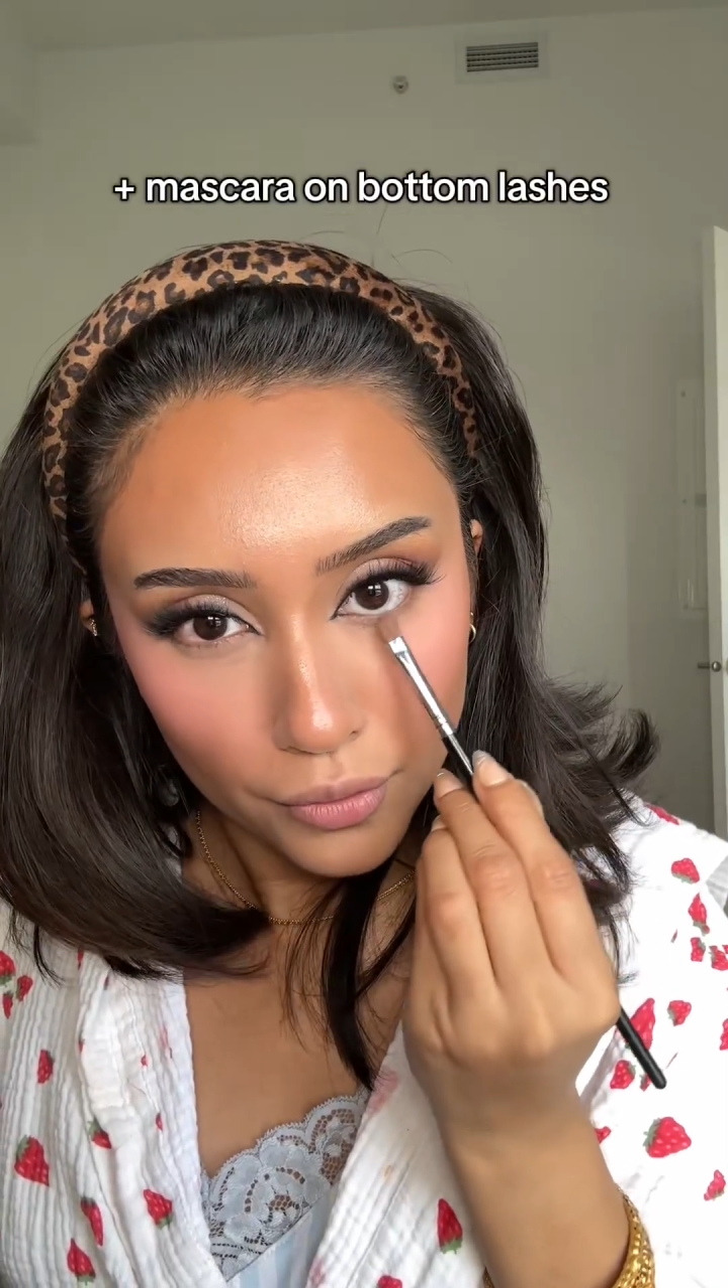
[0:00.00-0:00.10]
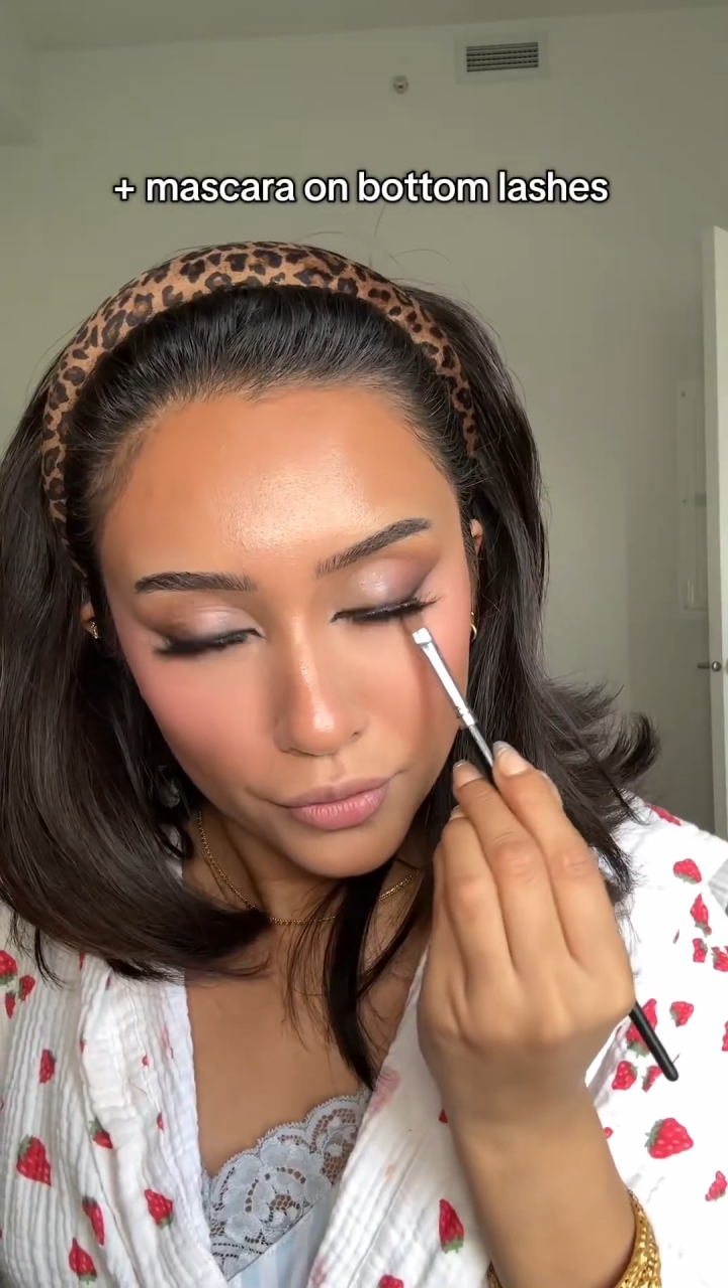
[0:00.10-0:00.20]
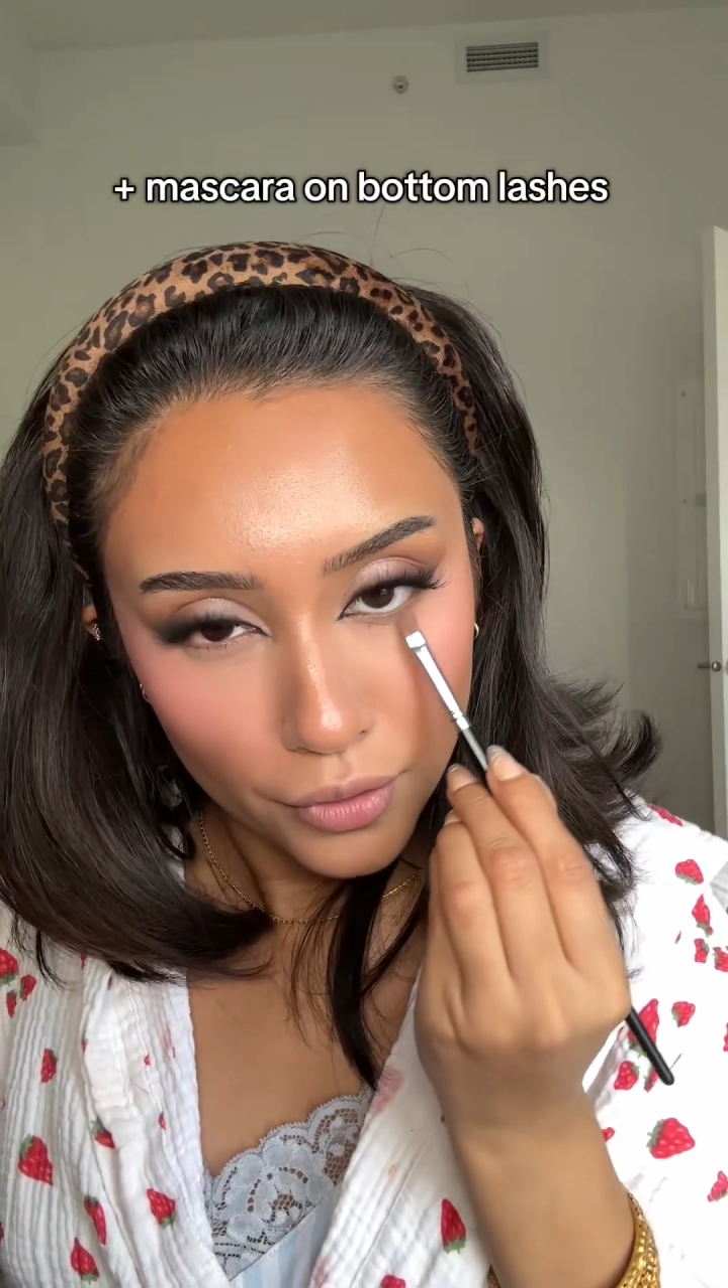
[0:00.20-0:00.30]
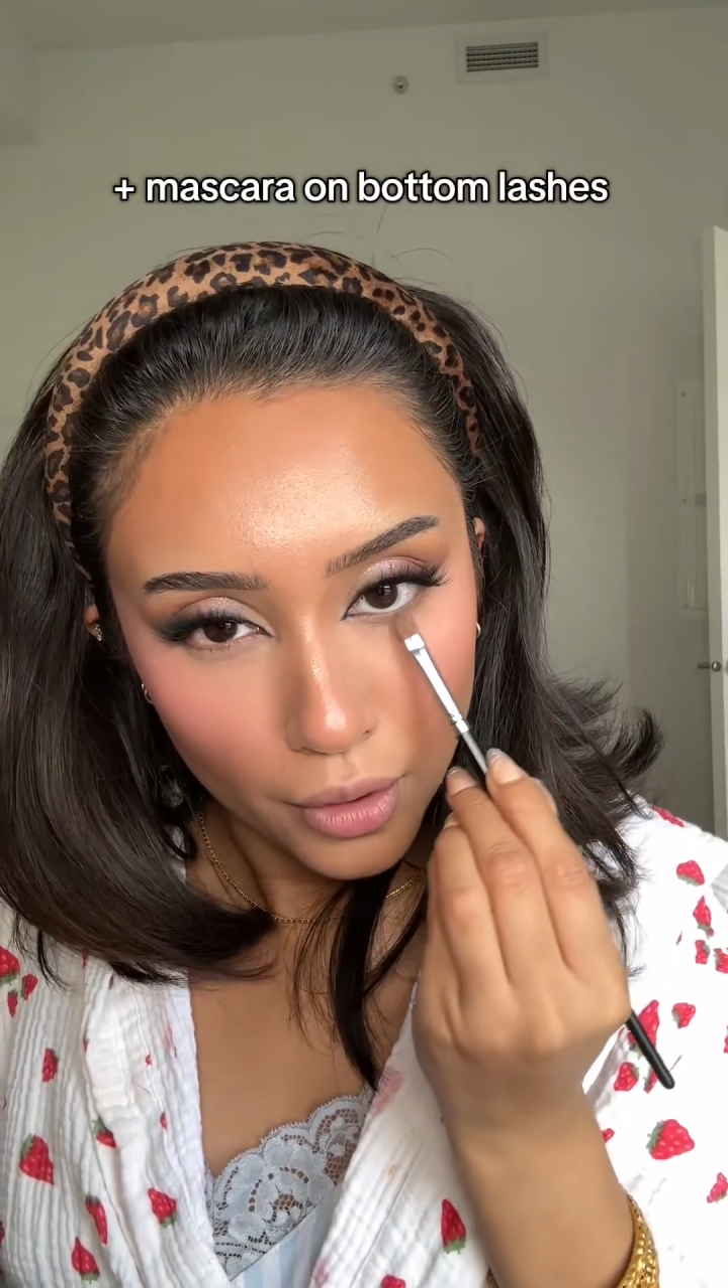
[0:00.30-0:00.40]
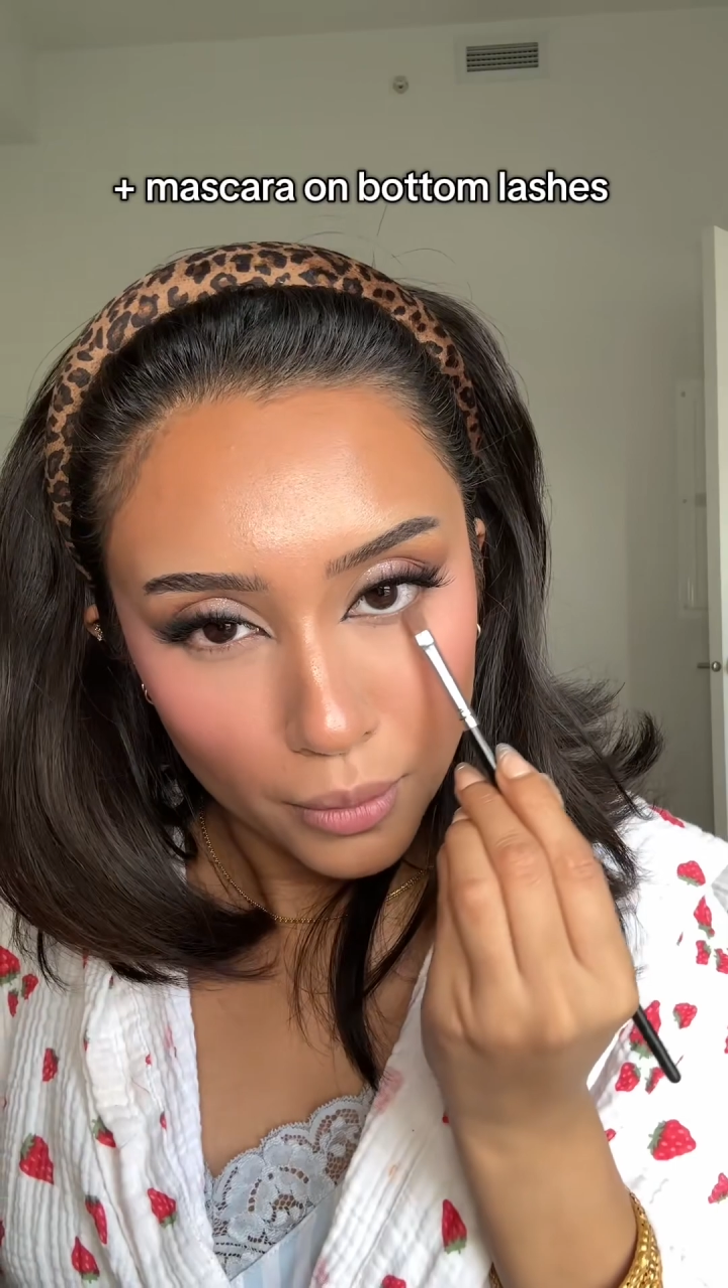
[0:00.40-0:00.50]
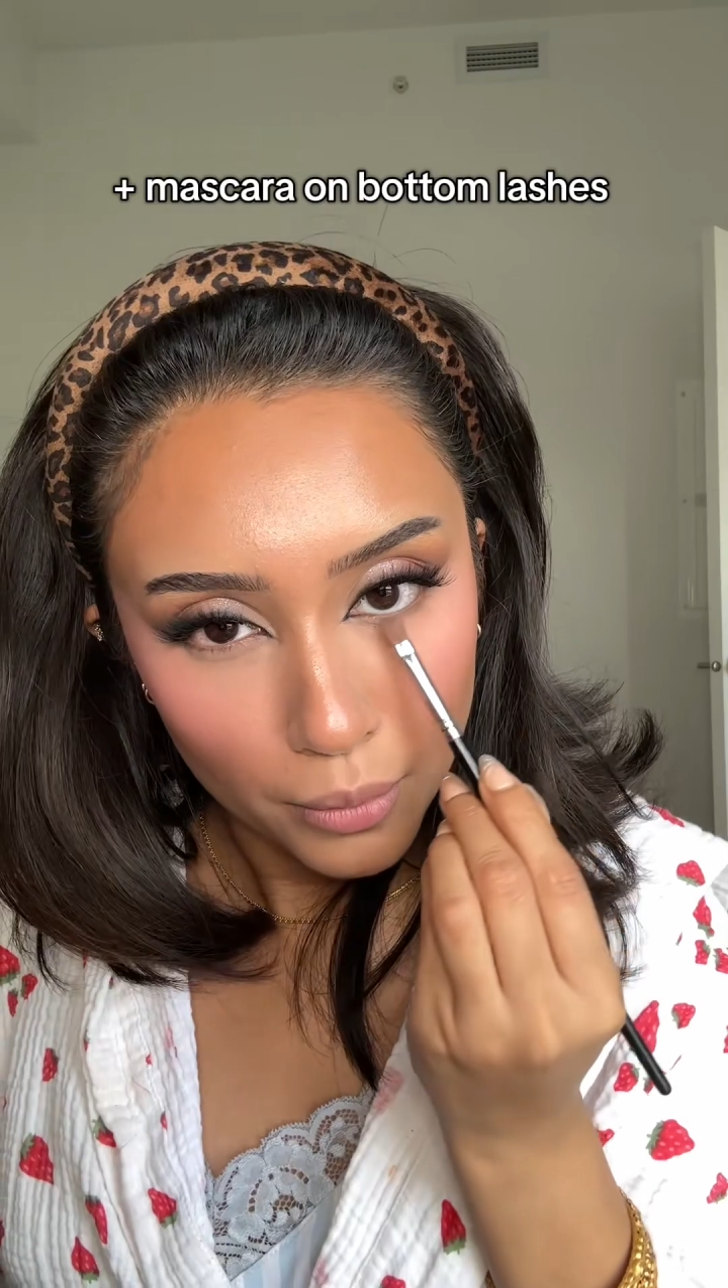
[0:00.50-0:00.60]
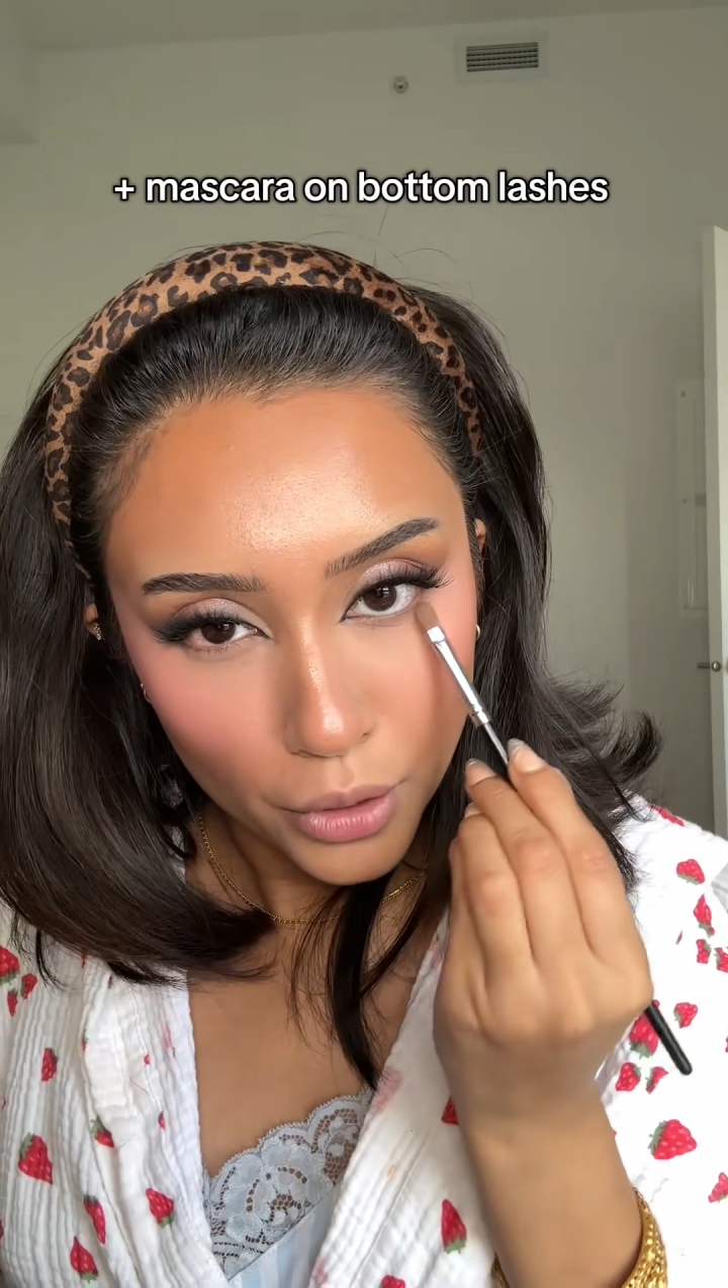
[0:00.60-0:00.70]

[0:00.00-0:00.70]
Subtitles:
from